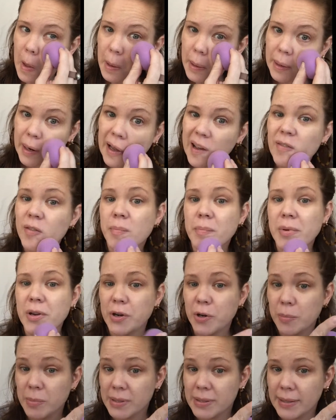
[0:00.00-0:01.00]
And I have a
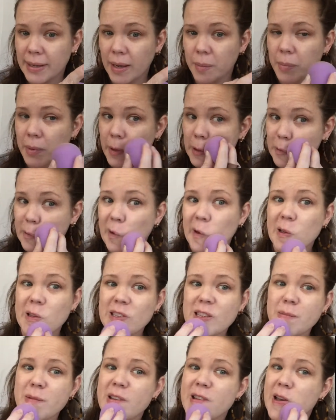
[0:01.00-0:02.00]
mirror beside me, that's why you
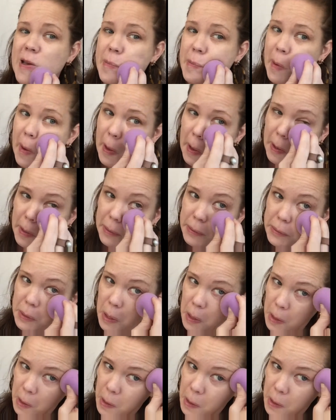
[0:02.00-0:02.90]
see me cut my eyes.